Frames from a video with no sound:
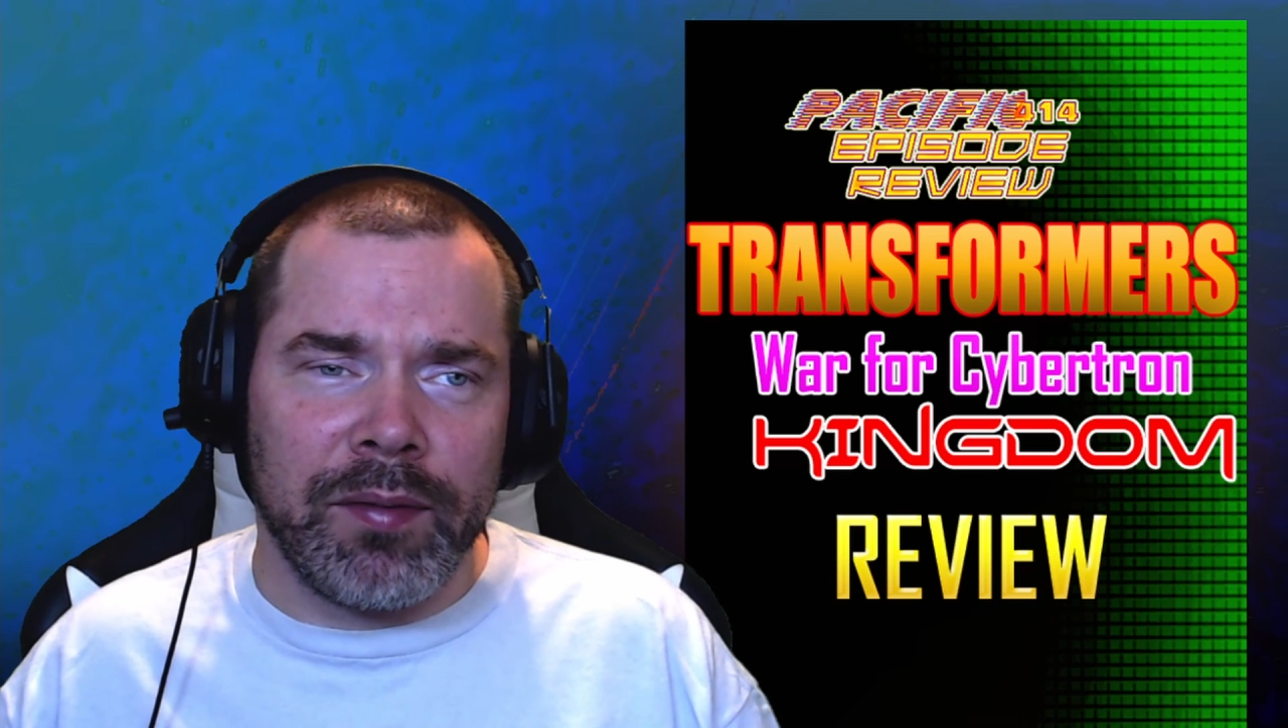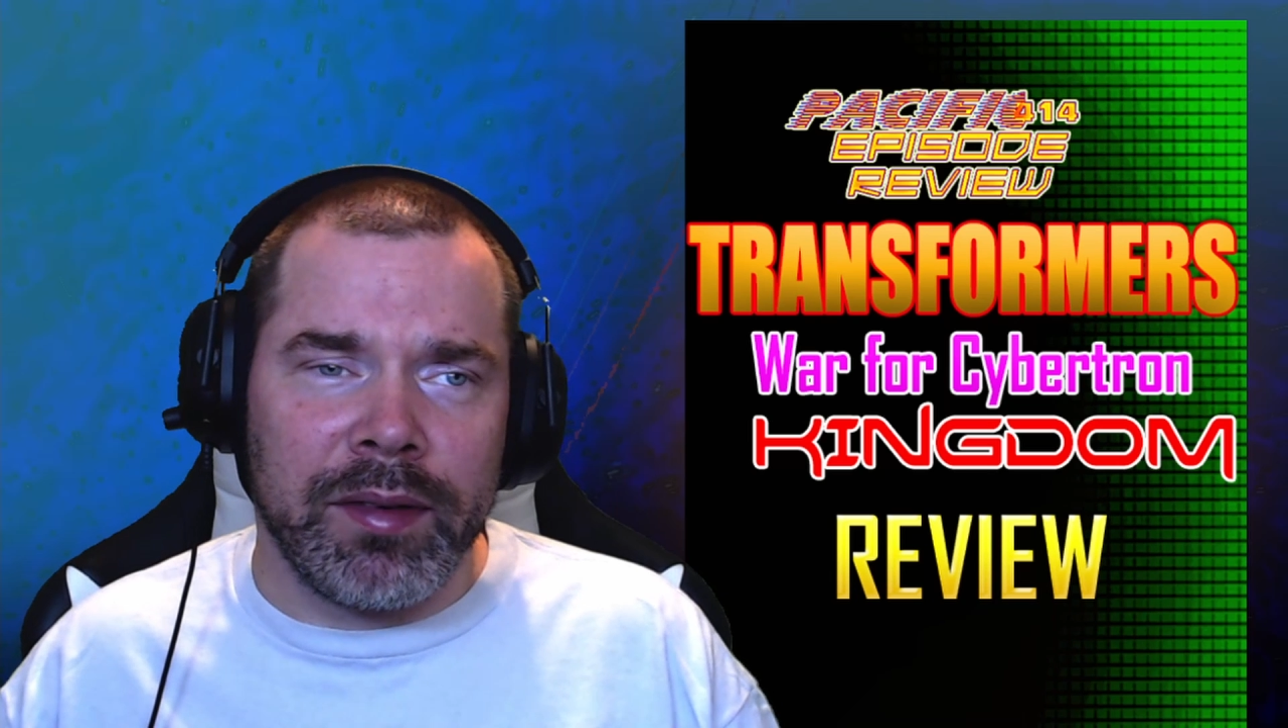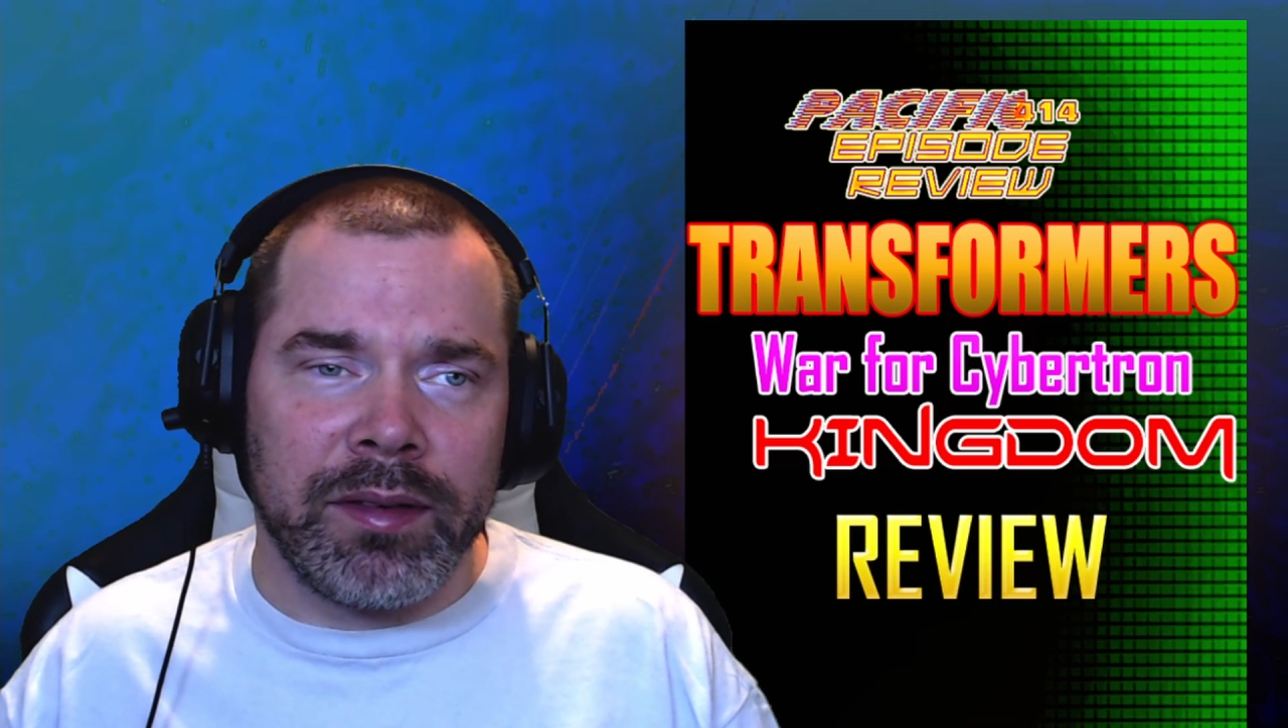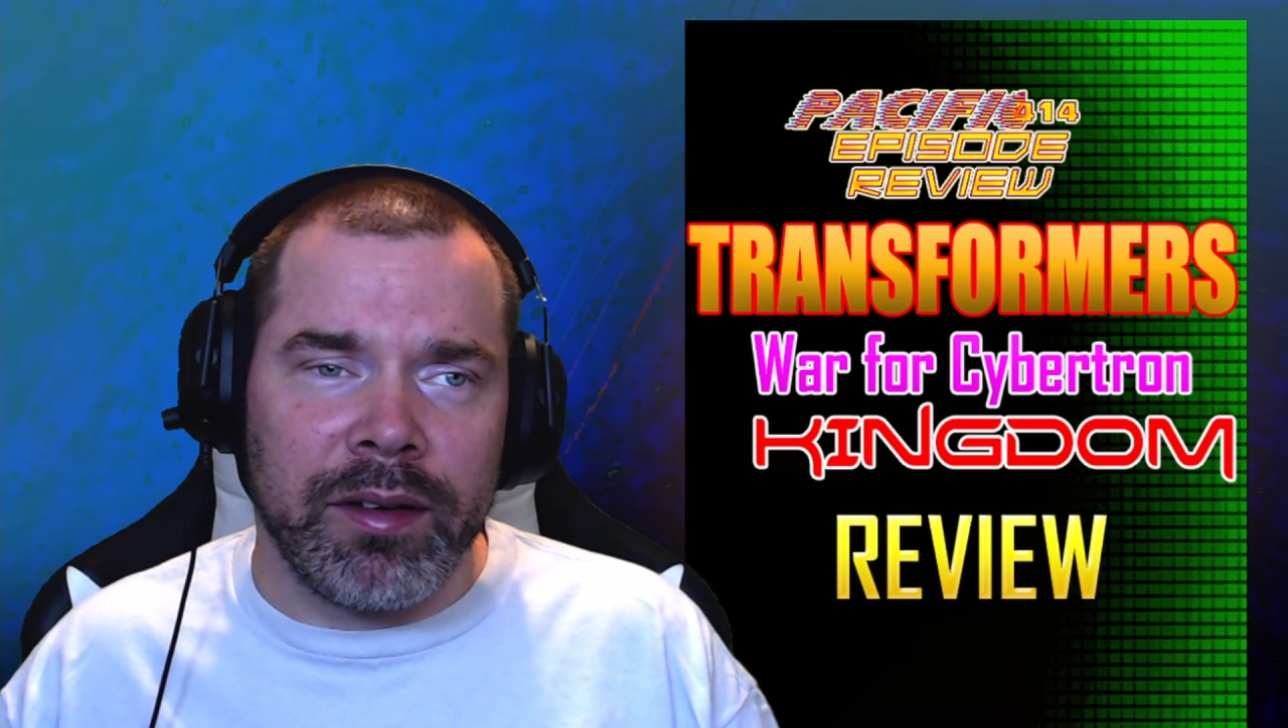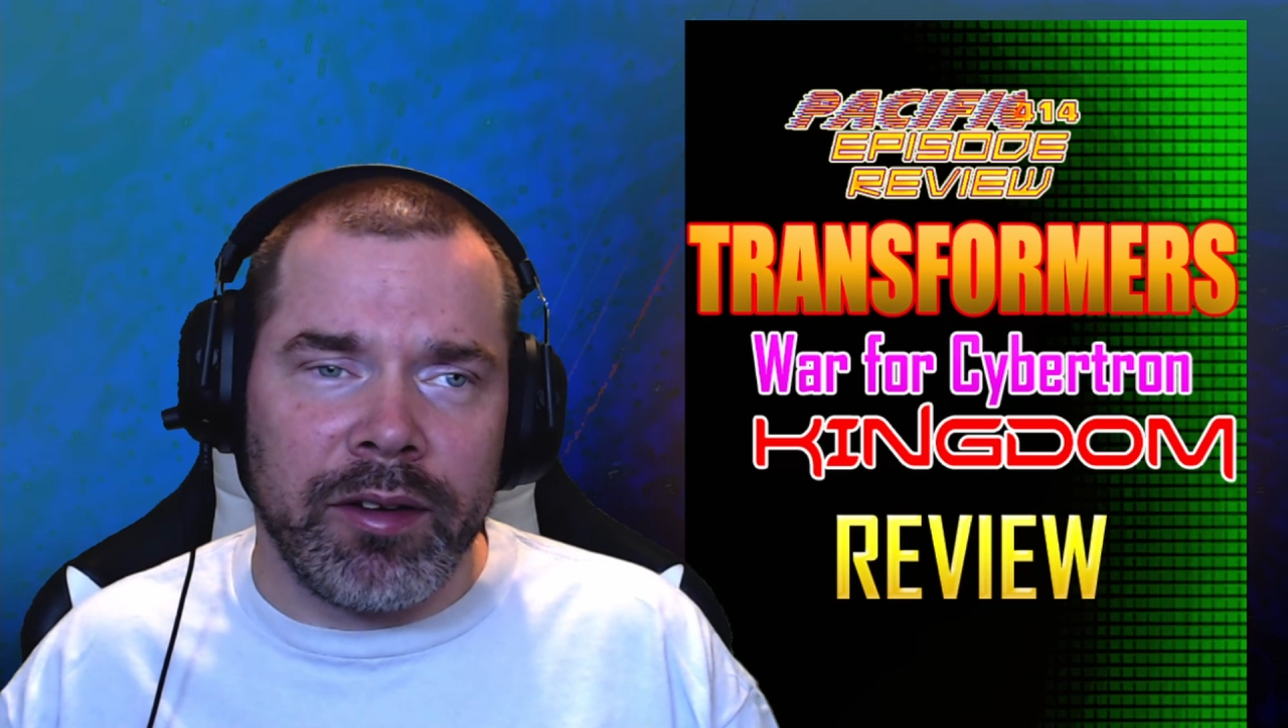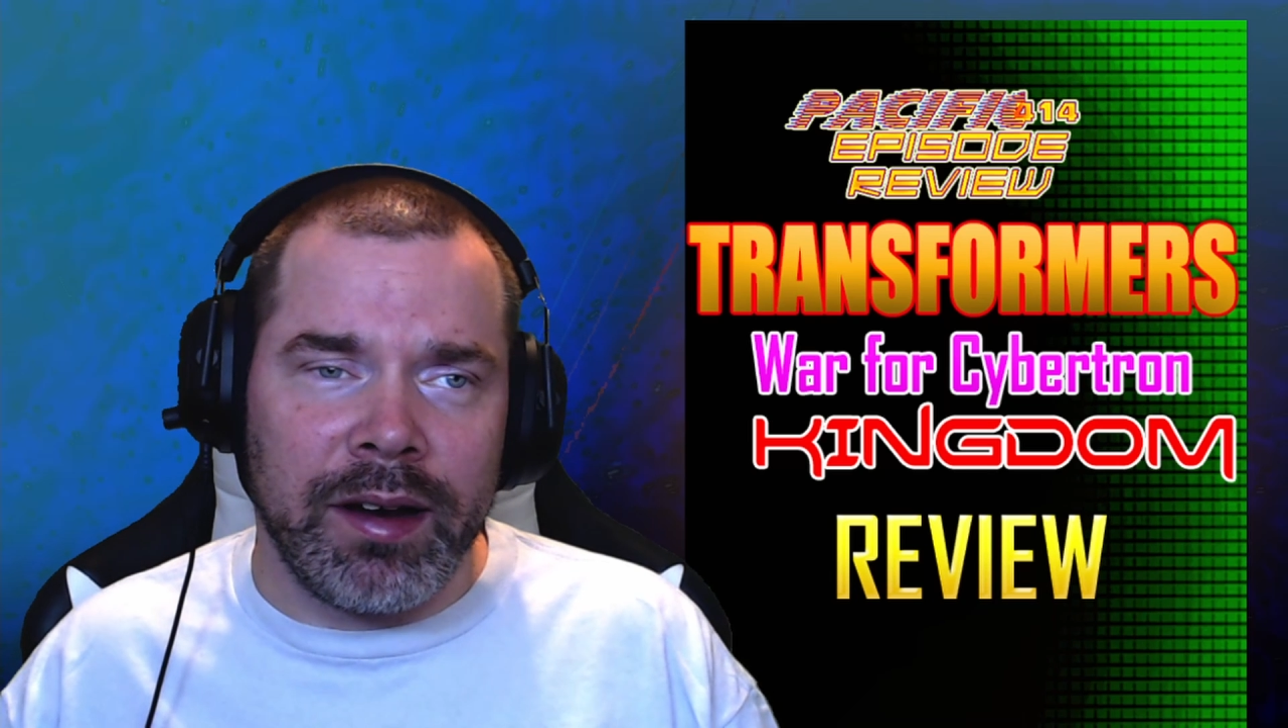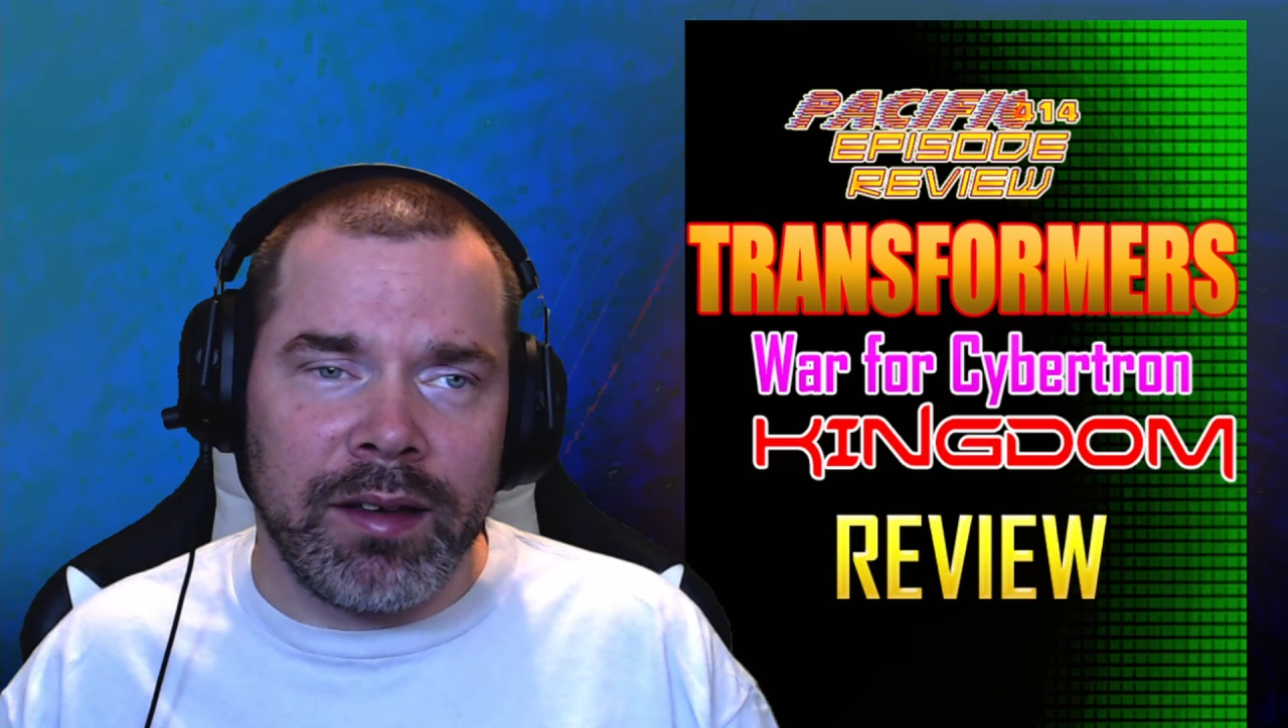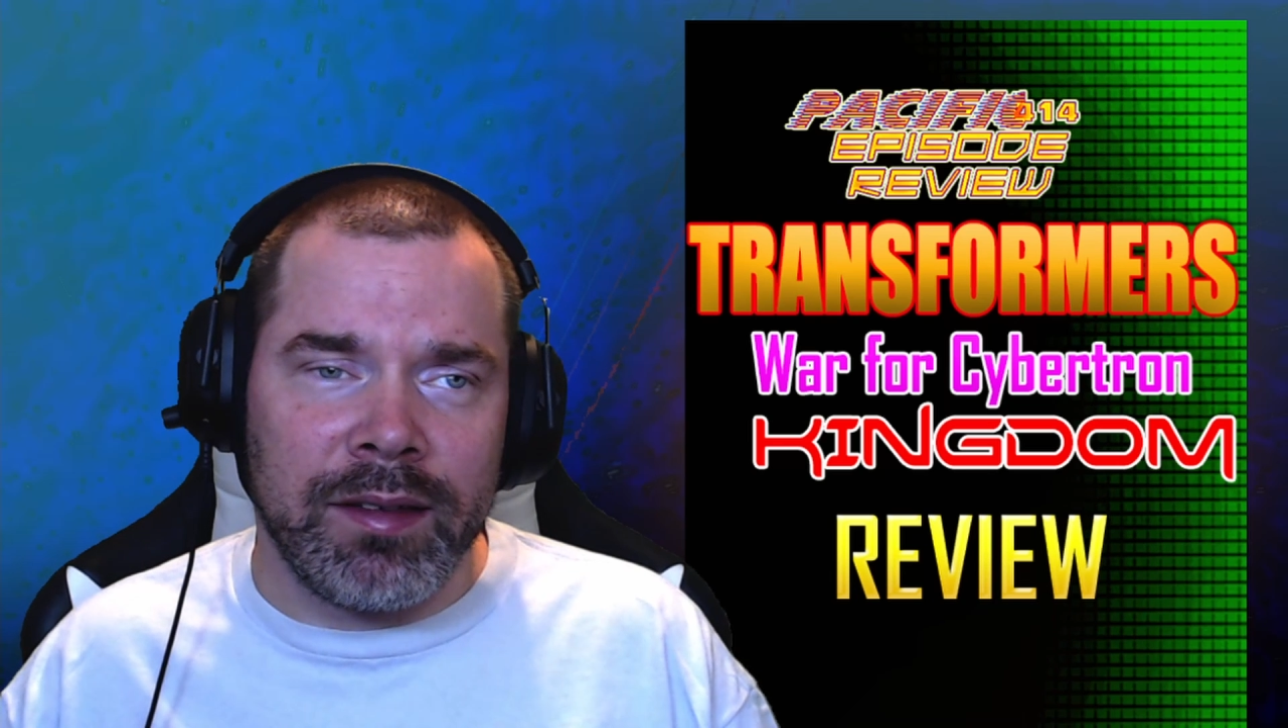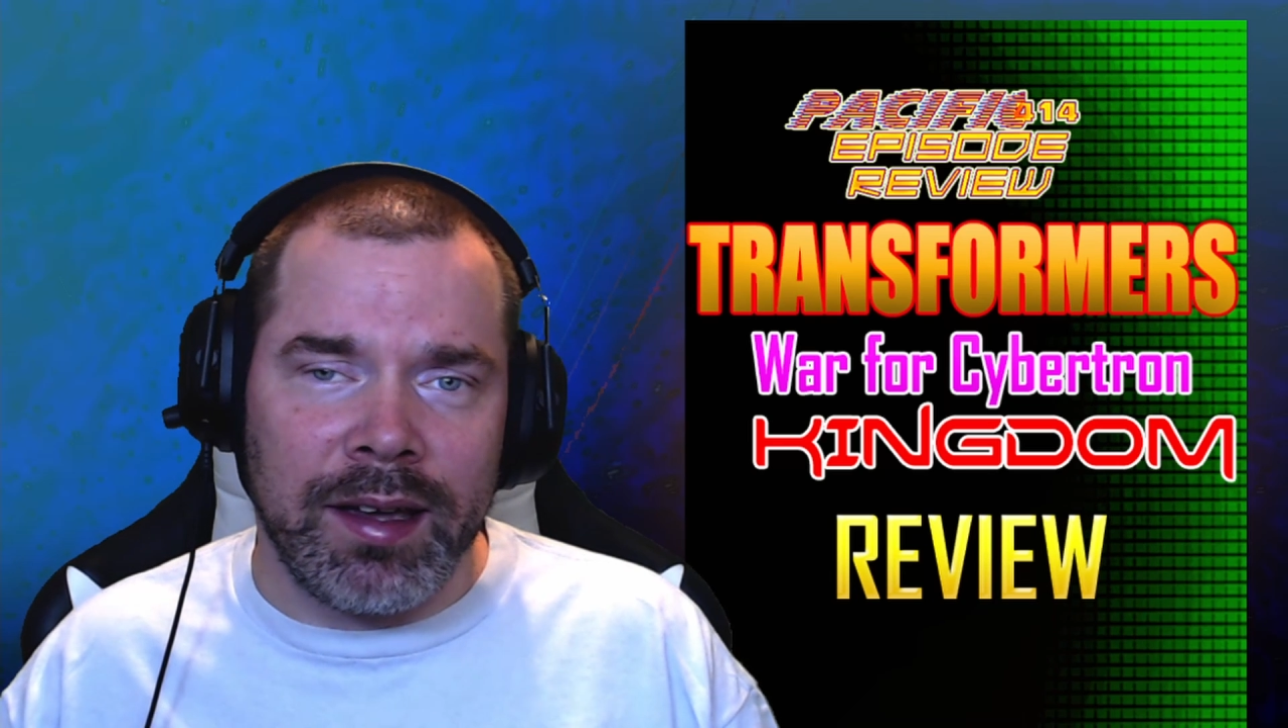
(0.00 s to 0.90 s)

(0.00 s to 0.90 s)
of a series